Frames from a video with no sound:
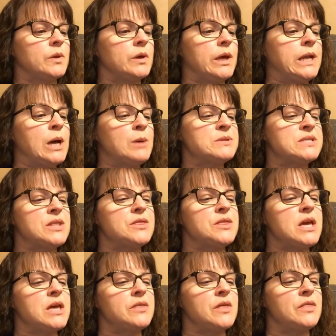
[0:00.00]
it helps to
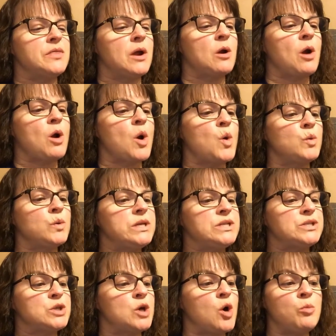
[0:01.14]
think that there are only
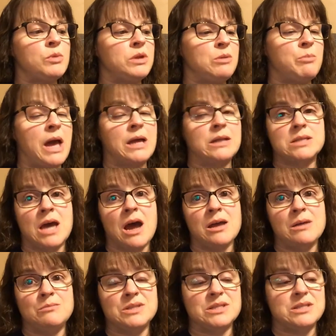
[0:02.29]
so many bad
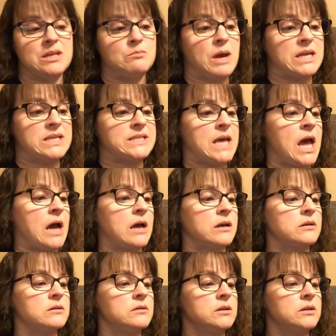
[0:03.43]
times in my sack.